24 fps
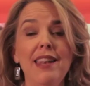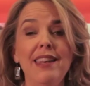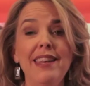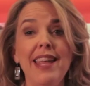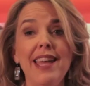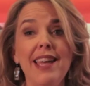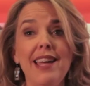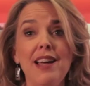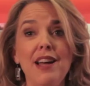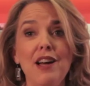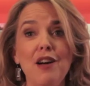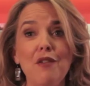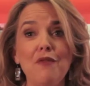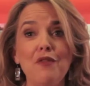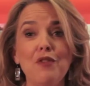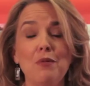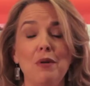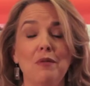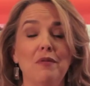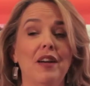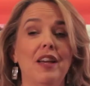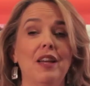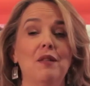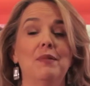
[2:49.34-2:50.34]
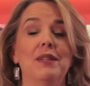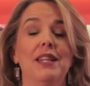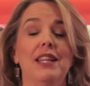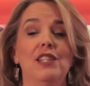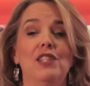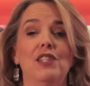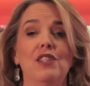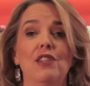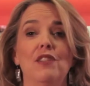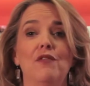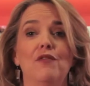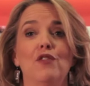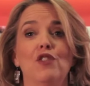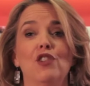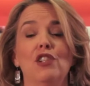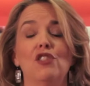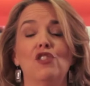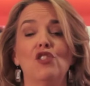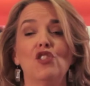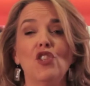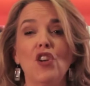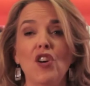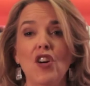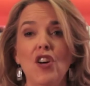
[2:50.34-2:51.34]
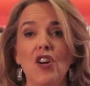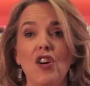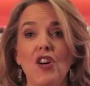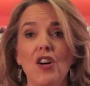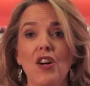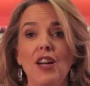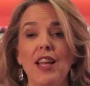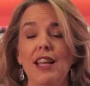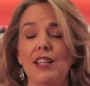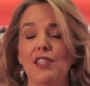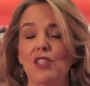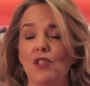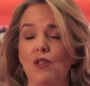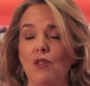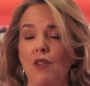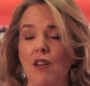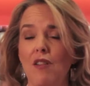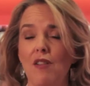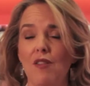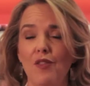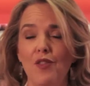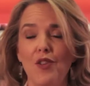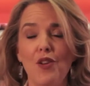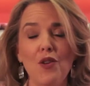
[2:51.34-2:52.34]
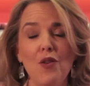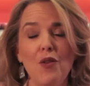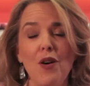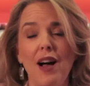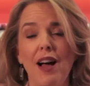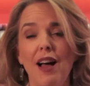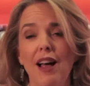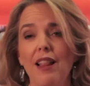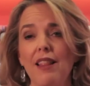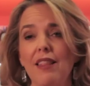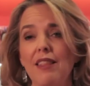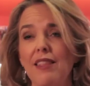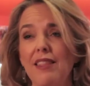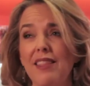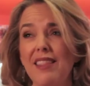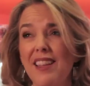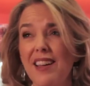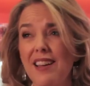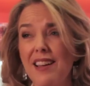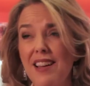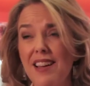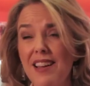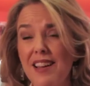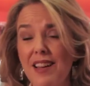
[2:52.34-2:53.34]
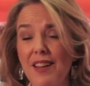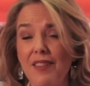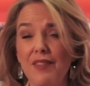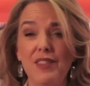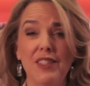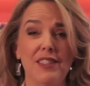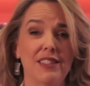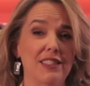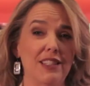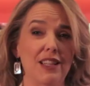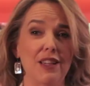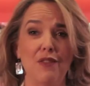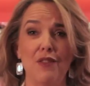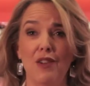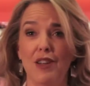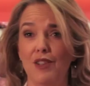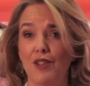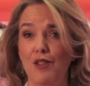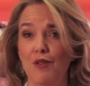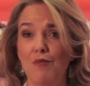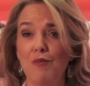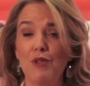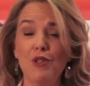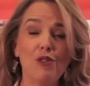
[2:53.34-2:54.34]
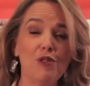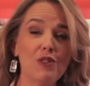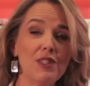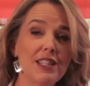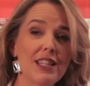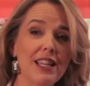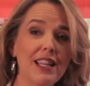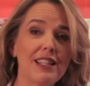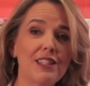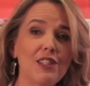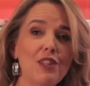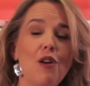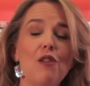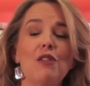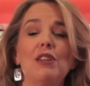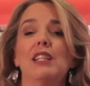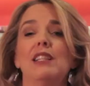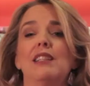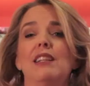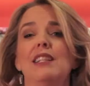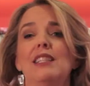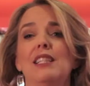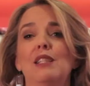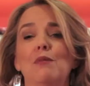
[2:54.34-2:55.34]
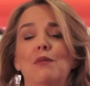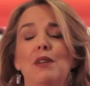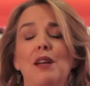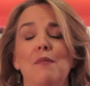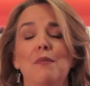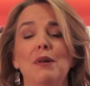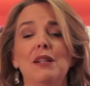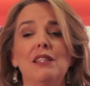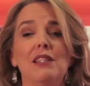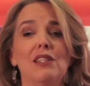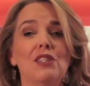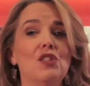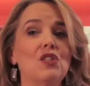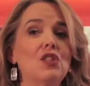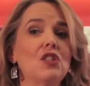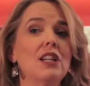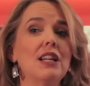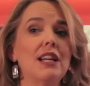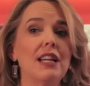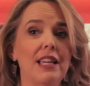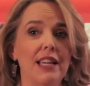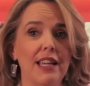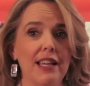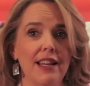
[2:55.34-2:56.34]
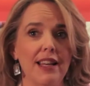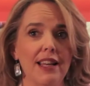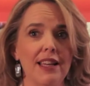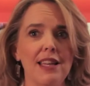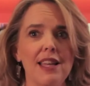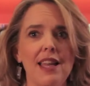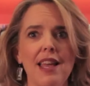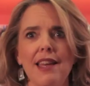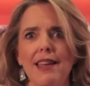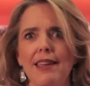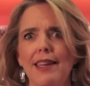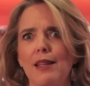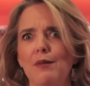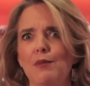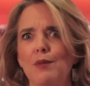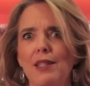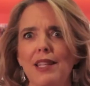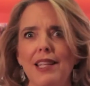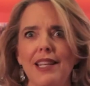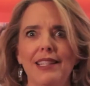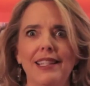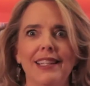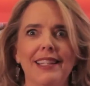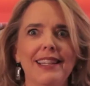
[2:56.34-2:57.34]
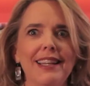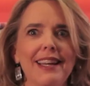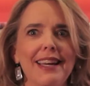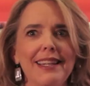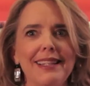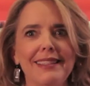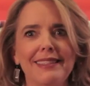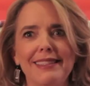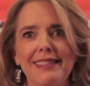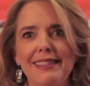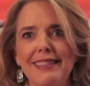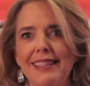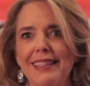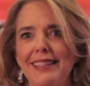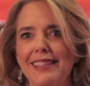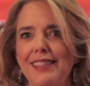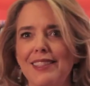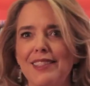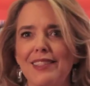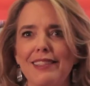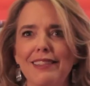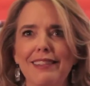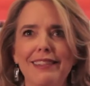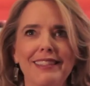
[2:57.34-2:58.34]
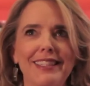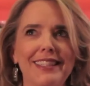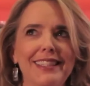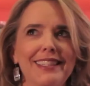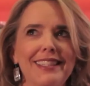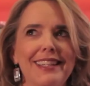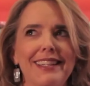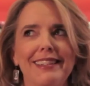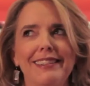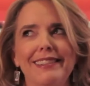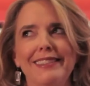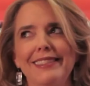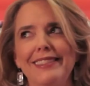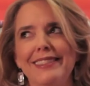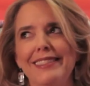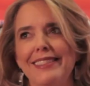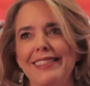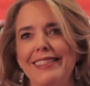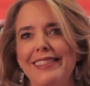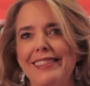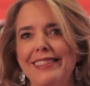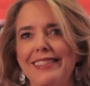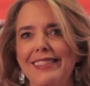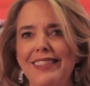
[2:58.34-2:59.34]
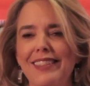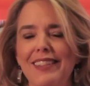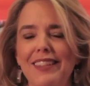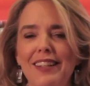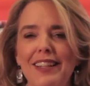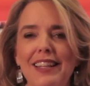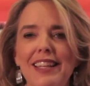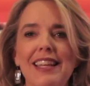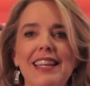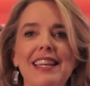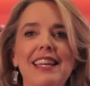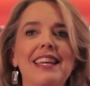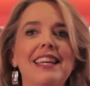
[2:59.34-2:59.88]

Now for my recommendation for a song. As you all know, I love discovering new music. Totally lights me up. My sister Diana kept saying, you gotta listen to this song, you gotta listen to this song.